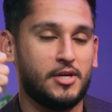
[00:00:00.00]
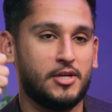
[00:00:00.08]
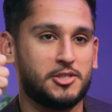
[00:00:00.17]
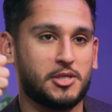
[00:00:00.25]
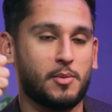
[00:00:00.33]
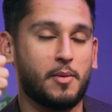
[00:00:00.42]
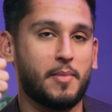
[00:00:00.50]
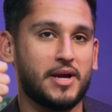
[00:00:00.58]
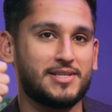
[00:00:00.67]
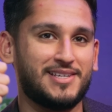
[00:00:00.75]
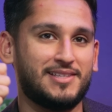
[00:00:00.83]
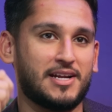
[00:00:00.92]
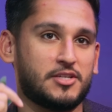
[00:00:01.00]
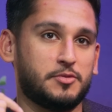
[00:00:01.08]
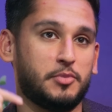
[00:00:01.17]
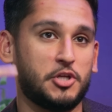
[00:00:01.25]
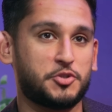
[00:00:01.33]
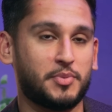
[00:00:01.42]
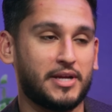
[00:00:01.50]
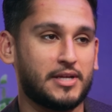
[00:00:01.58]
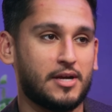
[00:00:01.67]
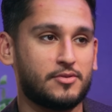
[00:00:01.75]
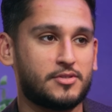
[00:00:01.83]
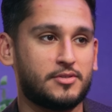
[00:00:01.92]
Someone might see that as a bullish
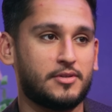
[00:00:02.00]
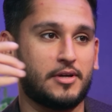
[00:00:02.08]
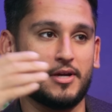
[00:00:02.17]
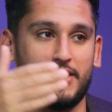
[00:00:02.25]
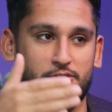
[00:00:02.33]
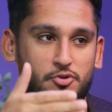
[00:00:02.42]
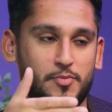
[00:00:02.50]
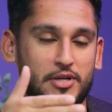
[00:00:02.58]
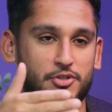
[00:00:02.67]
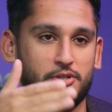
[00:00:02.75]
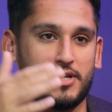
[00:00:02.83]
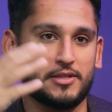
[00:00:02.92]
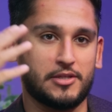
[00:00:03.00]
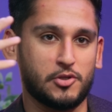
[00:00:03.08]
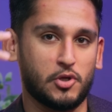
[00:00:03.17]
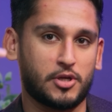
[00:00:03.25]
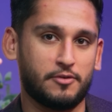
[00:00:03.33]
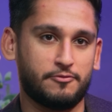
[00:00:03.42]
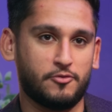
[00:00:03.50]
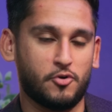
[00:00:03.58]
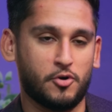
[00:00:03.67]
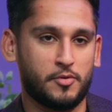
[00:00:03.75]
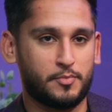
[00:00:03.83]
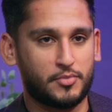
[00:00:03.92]
breakout, as you mentioned, and then you're looking
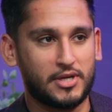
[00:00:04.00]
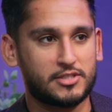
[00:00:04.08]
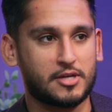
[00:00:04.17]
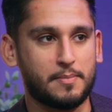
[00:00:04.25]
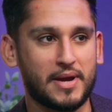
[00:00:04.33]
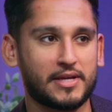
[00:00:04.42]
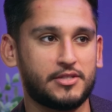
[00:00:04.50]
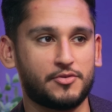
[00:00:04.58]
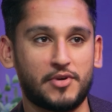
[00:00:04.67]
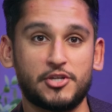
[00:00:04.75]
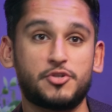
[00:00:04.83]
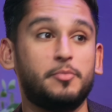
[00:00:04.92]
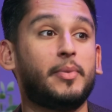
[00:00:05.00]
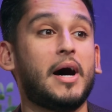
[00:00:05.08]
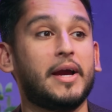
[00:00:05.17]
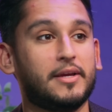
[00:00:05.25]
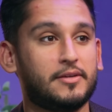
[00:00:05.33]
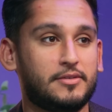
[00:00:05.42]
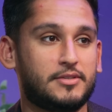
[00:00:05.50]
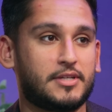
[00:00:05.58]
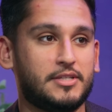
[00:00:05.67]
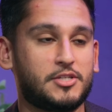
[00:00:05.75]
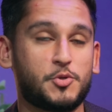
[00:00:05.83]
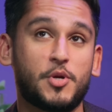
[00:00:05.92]
for price to come back into the range to buy. It's a
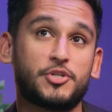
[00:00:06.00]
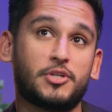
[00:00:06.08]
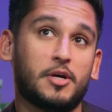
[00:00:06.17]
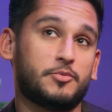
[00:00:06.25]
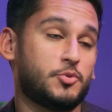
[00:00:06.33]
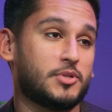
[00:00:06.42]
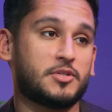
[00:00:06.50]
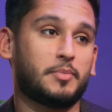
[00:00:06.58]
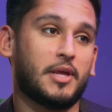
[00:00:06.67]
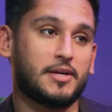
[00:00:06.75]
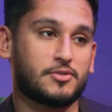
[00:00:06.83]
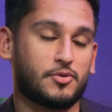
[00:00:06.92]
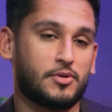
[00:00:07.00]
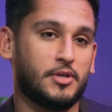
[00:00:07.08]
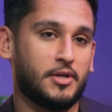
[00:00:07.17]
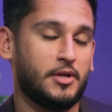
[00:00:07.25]
continuation up to a supply zone.